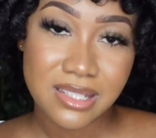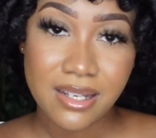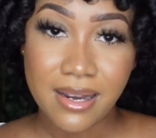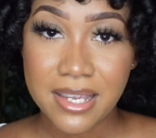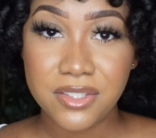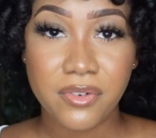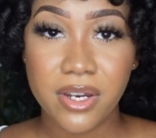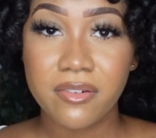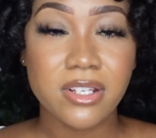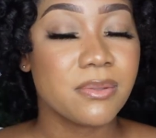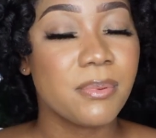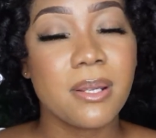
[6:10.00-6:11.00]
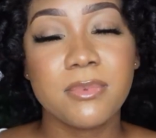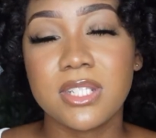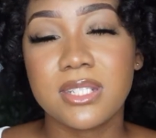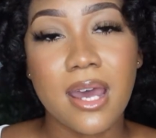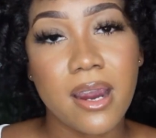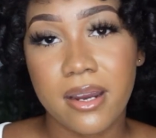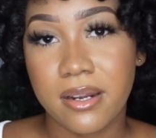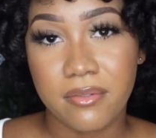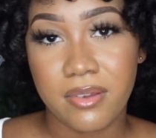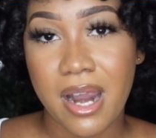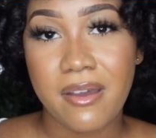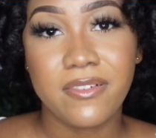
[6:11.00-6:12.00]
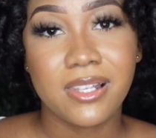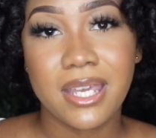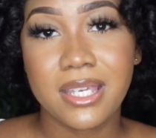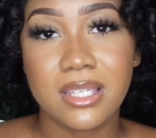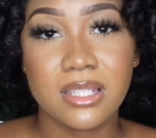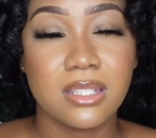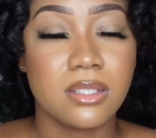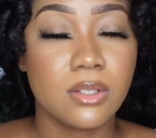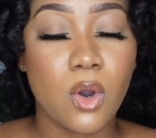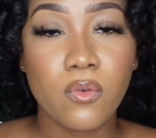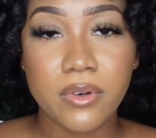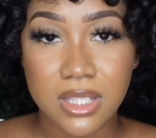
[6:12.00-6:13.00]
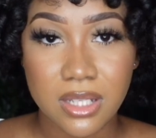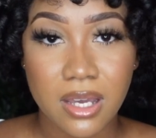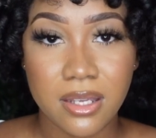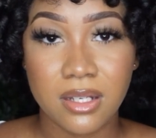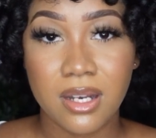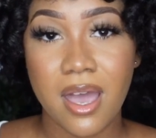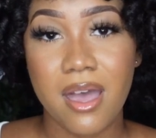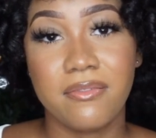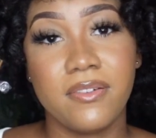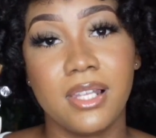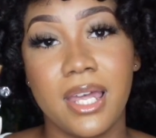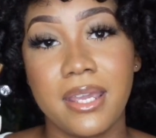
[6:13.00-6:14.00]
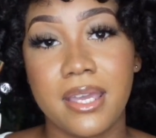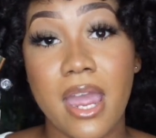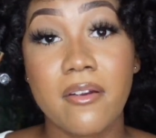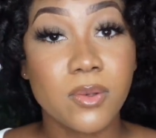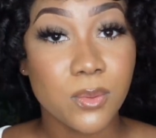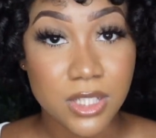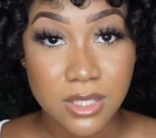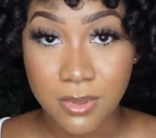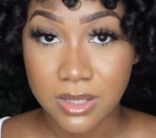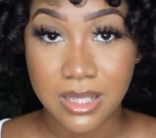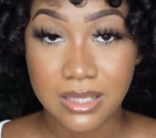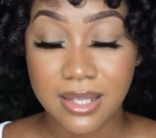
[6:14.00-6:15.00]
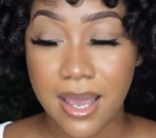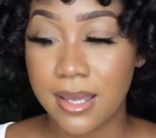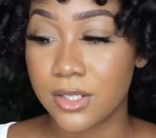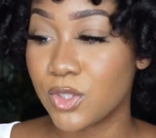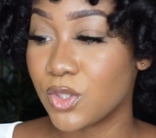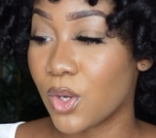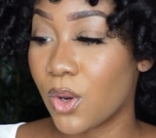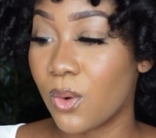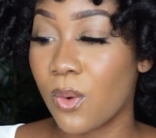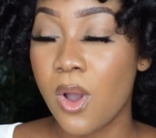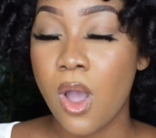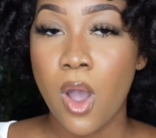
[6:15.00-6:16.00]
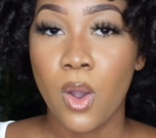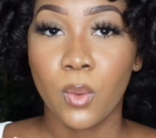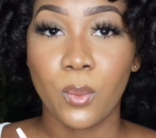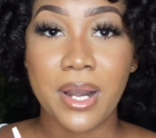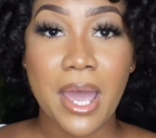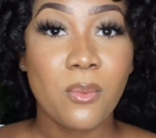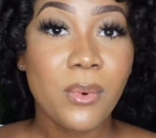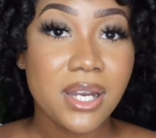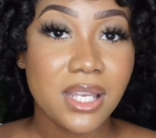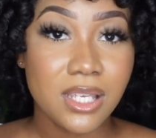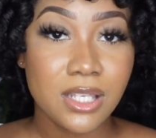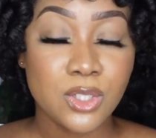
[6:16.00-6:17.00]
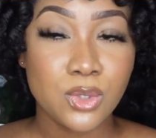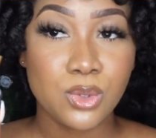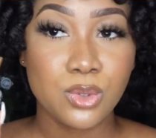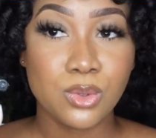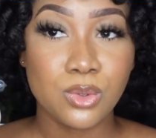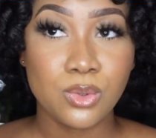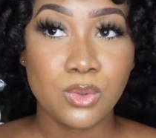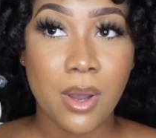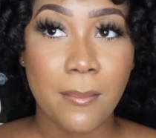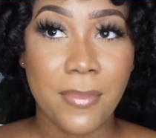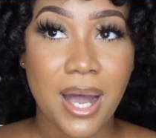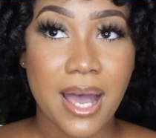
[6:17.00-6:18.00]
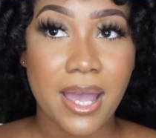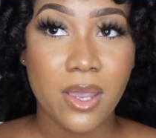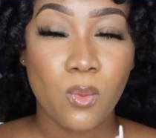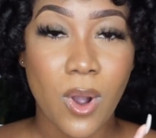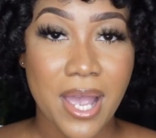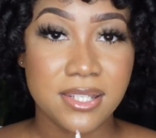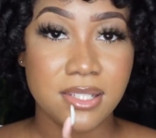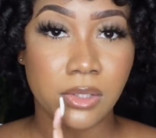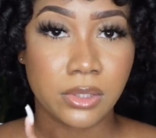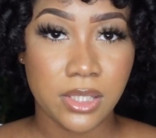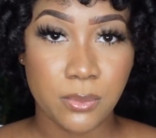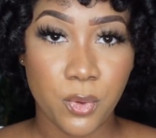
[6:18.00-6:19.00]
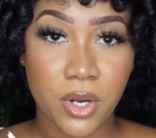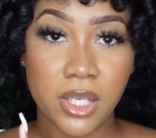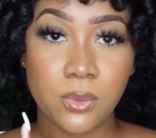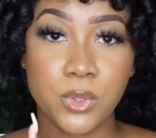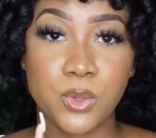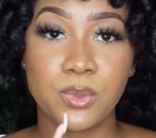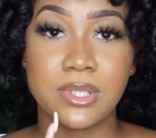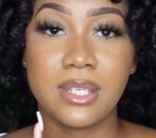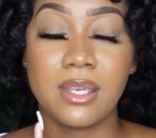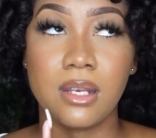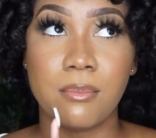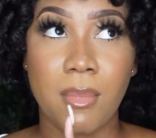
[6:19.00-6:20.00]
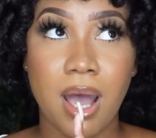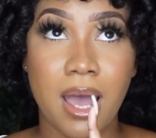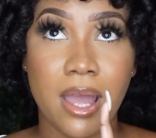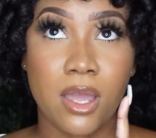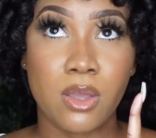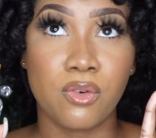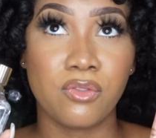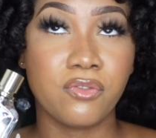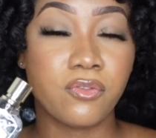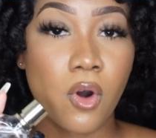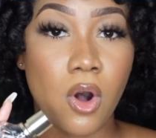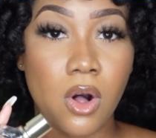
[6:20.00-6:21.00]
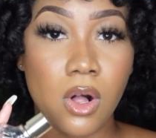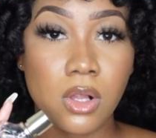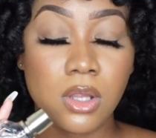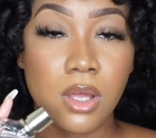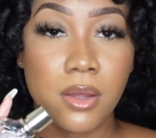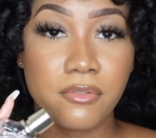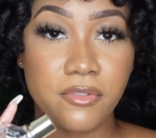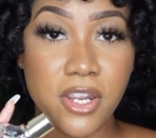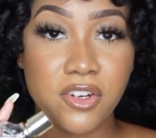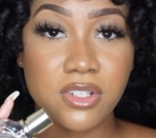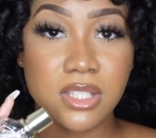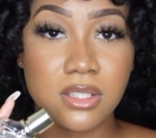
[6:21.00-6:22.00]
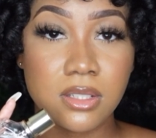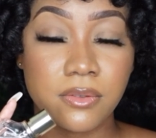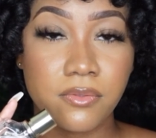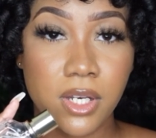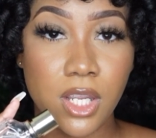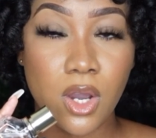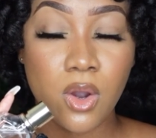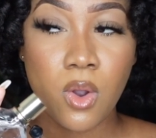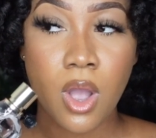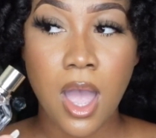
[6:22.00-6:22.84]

nice fragrance, but I'm just tired of it. I feel like it's overdone. I feel like everyone smells like that. So when I went in to buy YSL Libre, which was in my fall fragrance video,